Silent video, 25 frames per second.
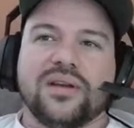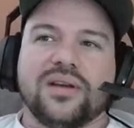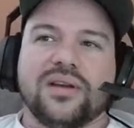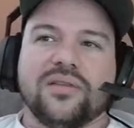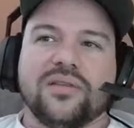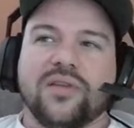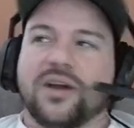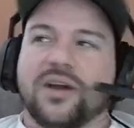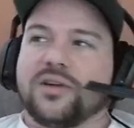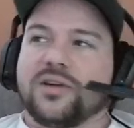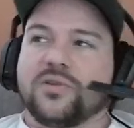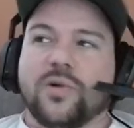
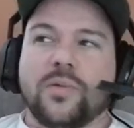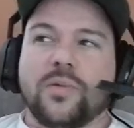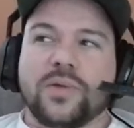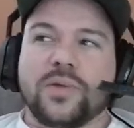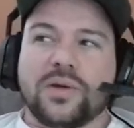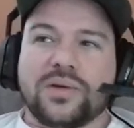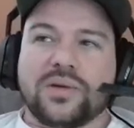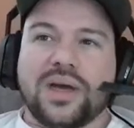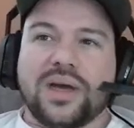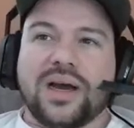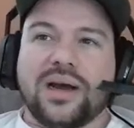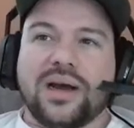like
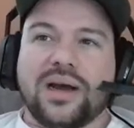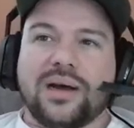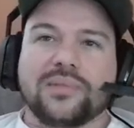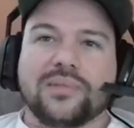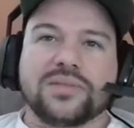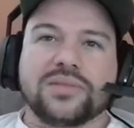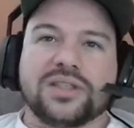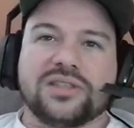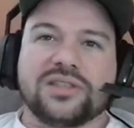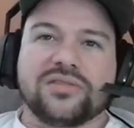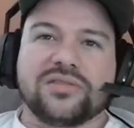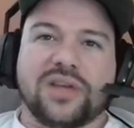Romeo
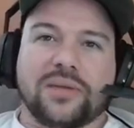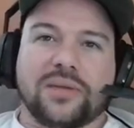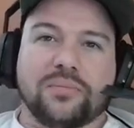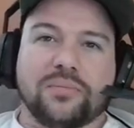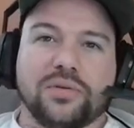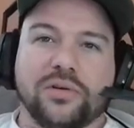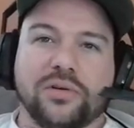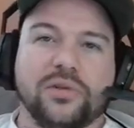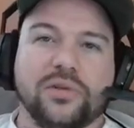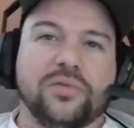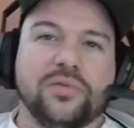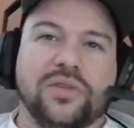Dobbs has like
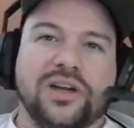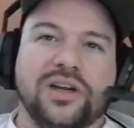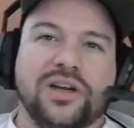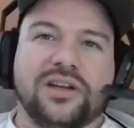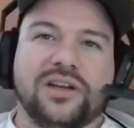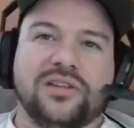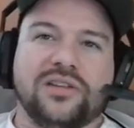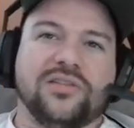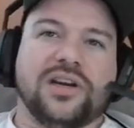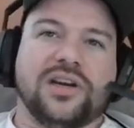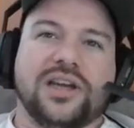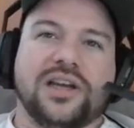proven
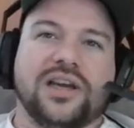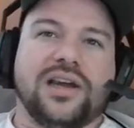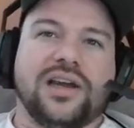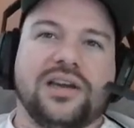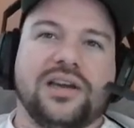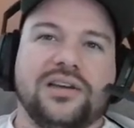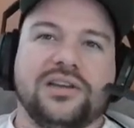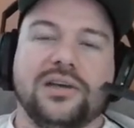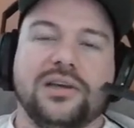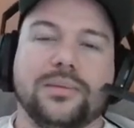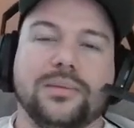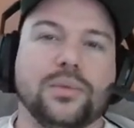
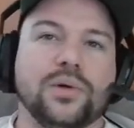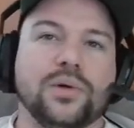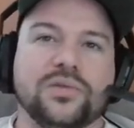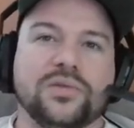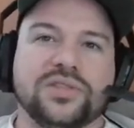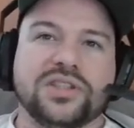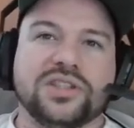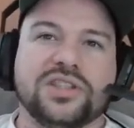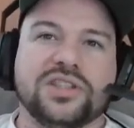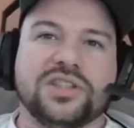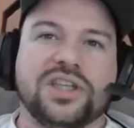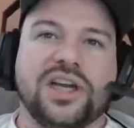he
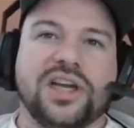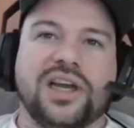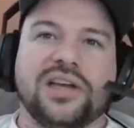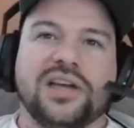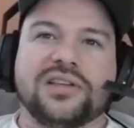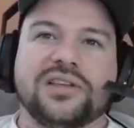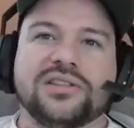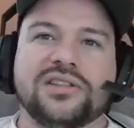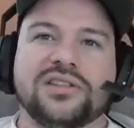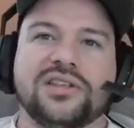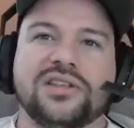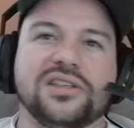moves the
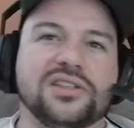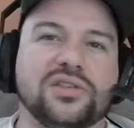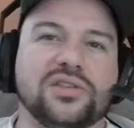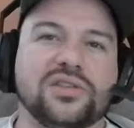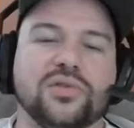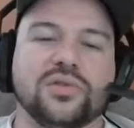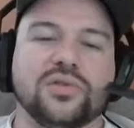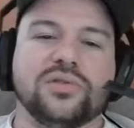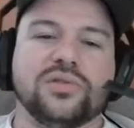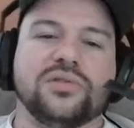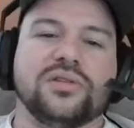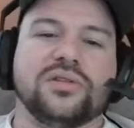chains. He's
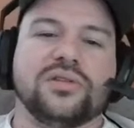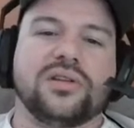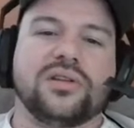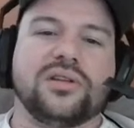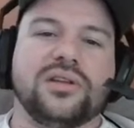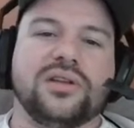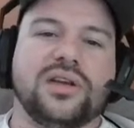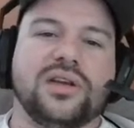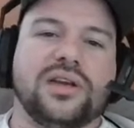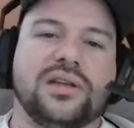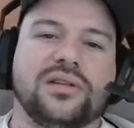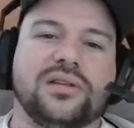good
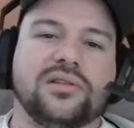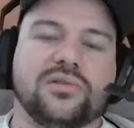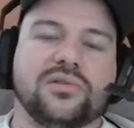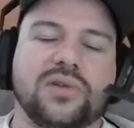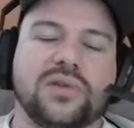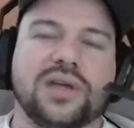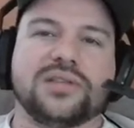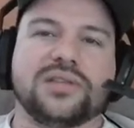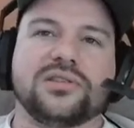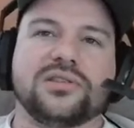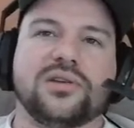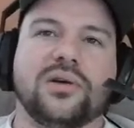in the
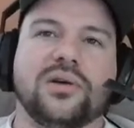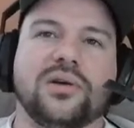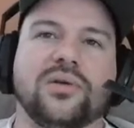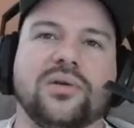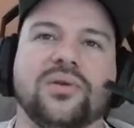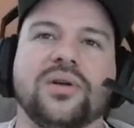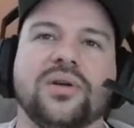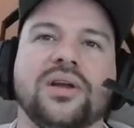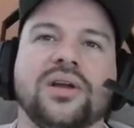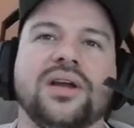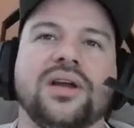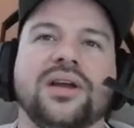red
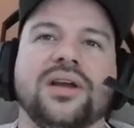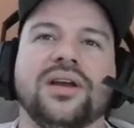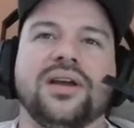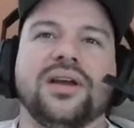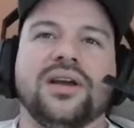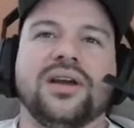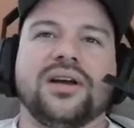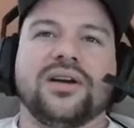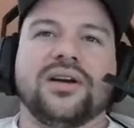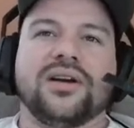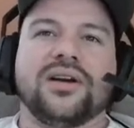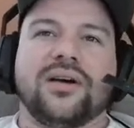zone.
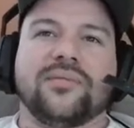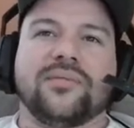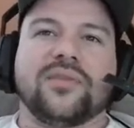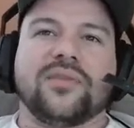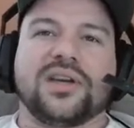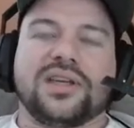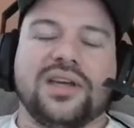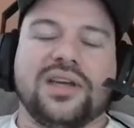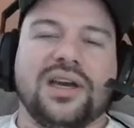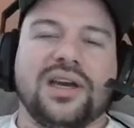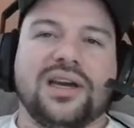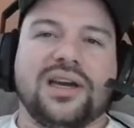
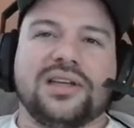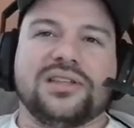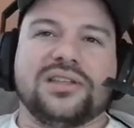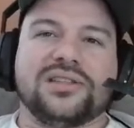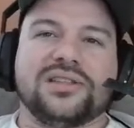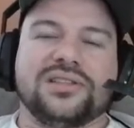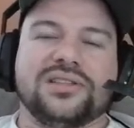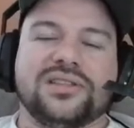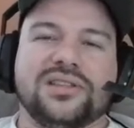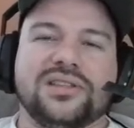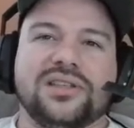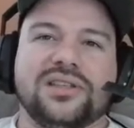Like yeah,
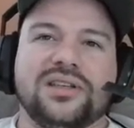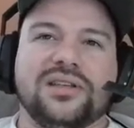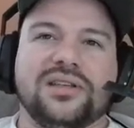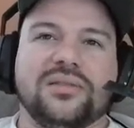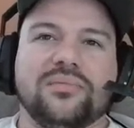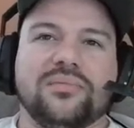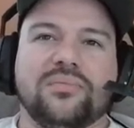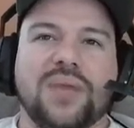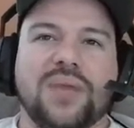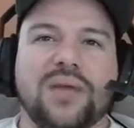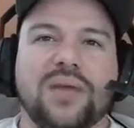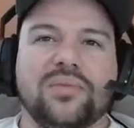he's
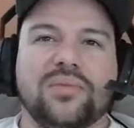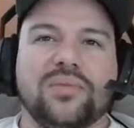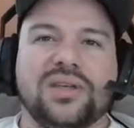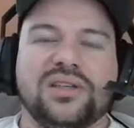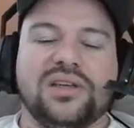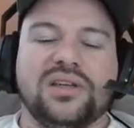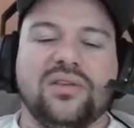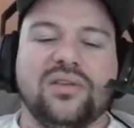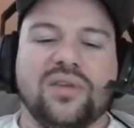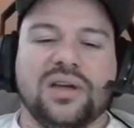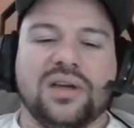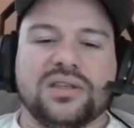maybe
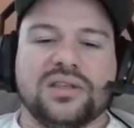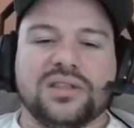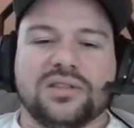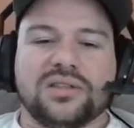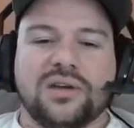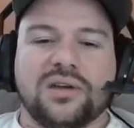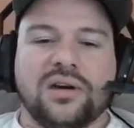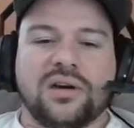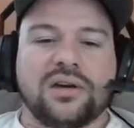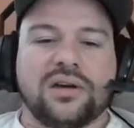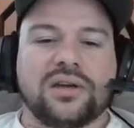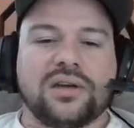defenses
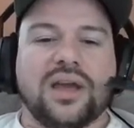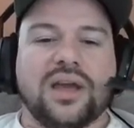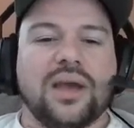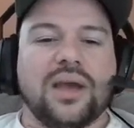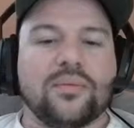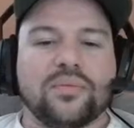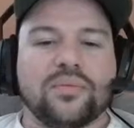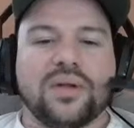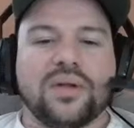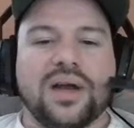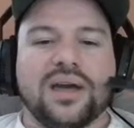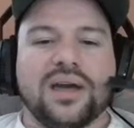aren't
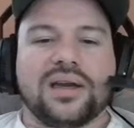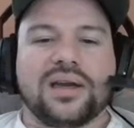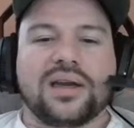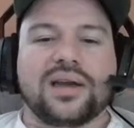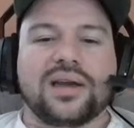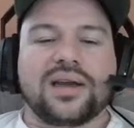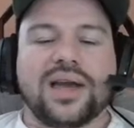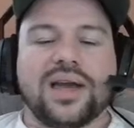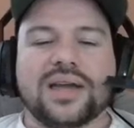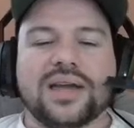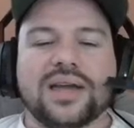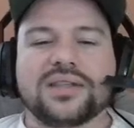game planning
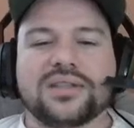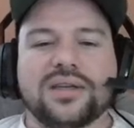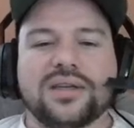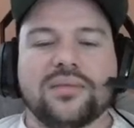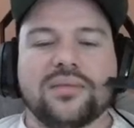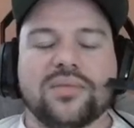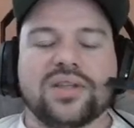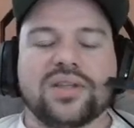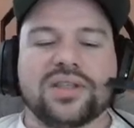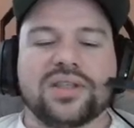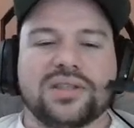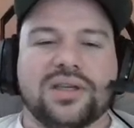against
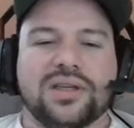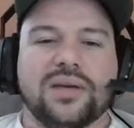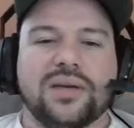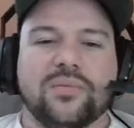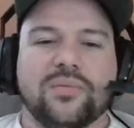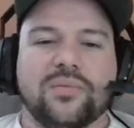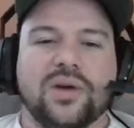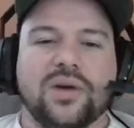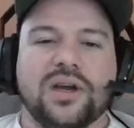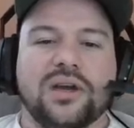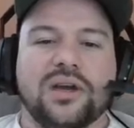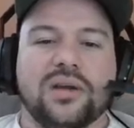him in the same
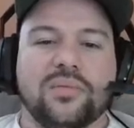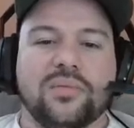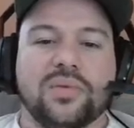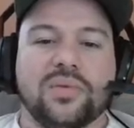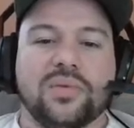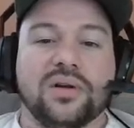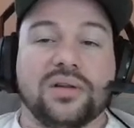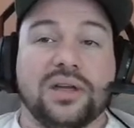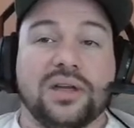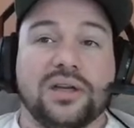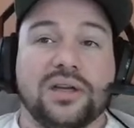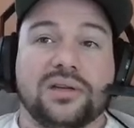way,
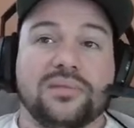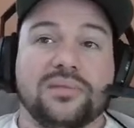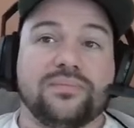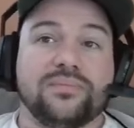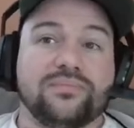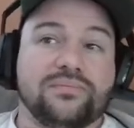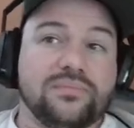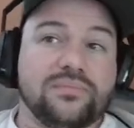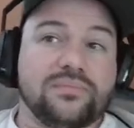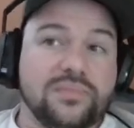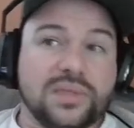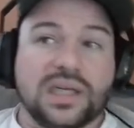but like
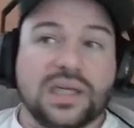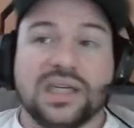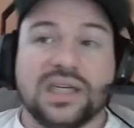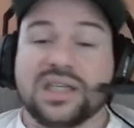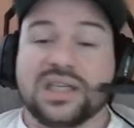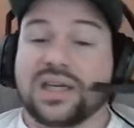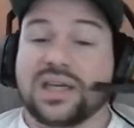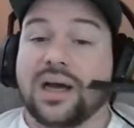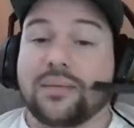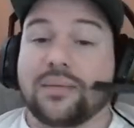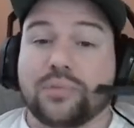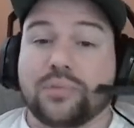he's
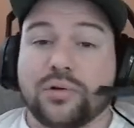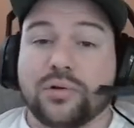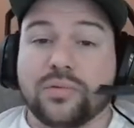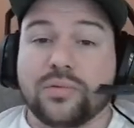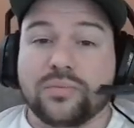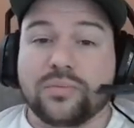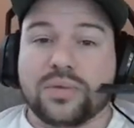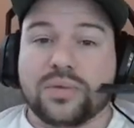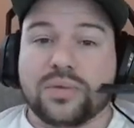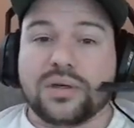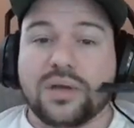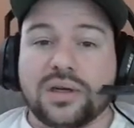got
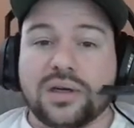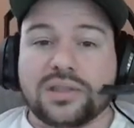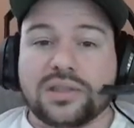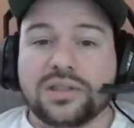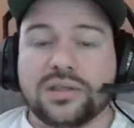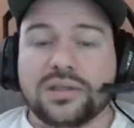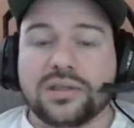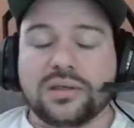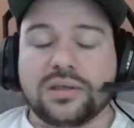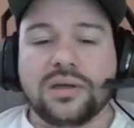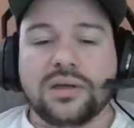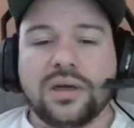proven
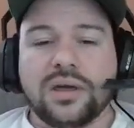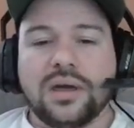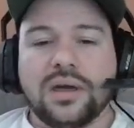production.